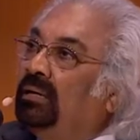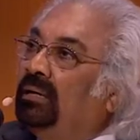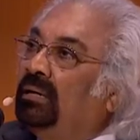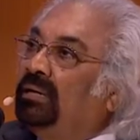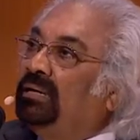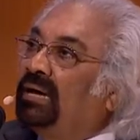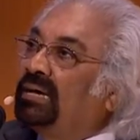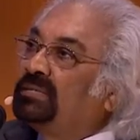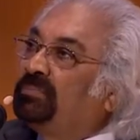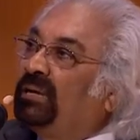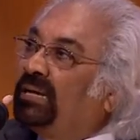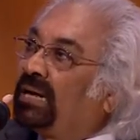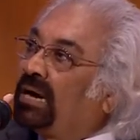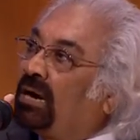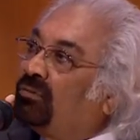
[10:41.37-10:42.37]
India has been
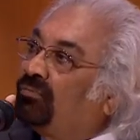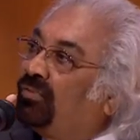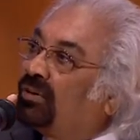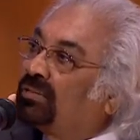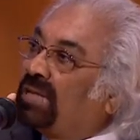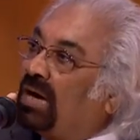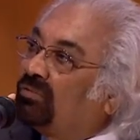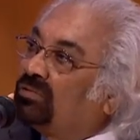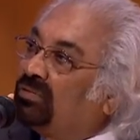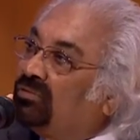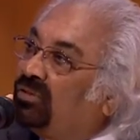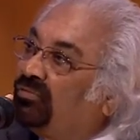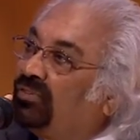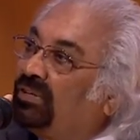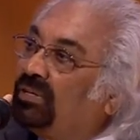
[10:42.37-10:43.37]
around for thousands
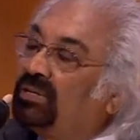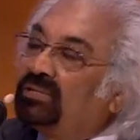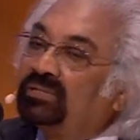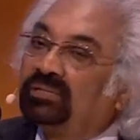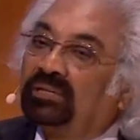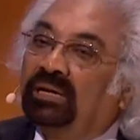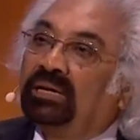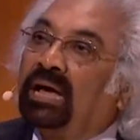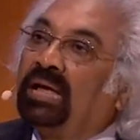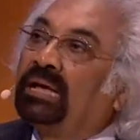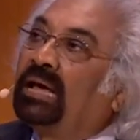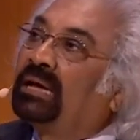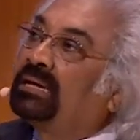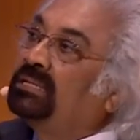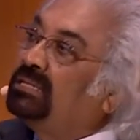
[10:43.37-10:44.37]
of years, and I
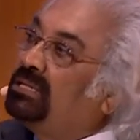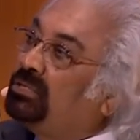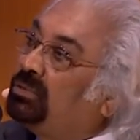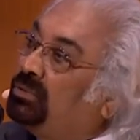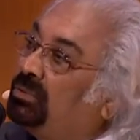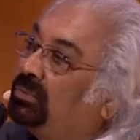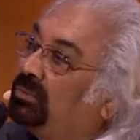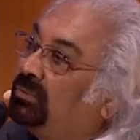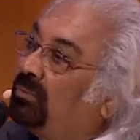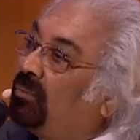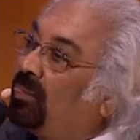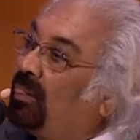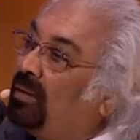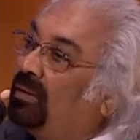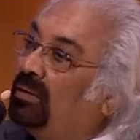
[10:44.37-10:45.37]
guarantee to you,
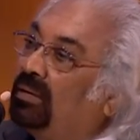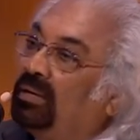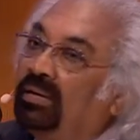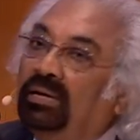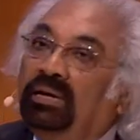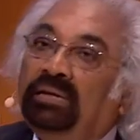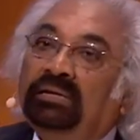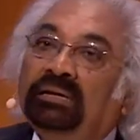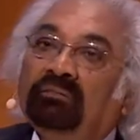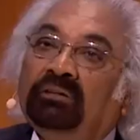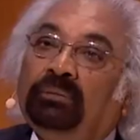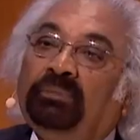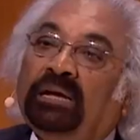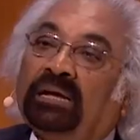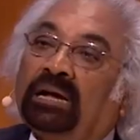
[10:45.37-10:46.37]
India
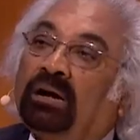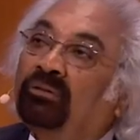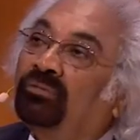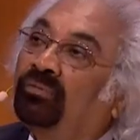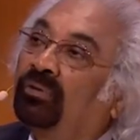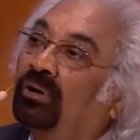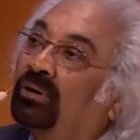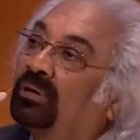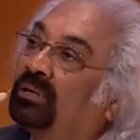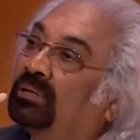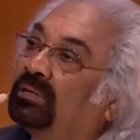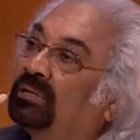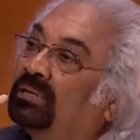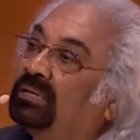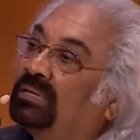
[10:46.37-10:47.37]
will be around for
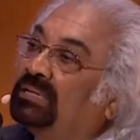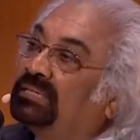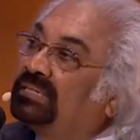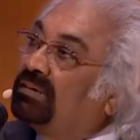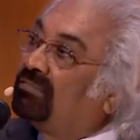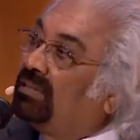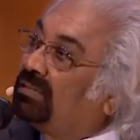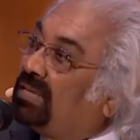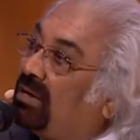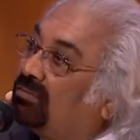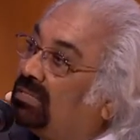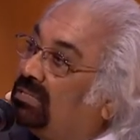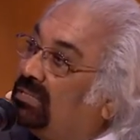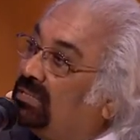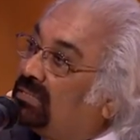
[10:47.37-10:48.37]
several
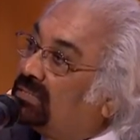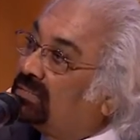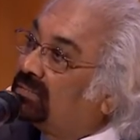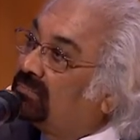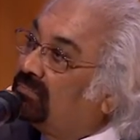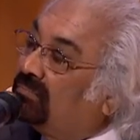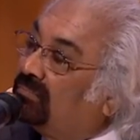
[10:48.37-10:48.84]
thousand years.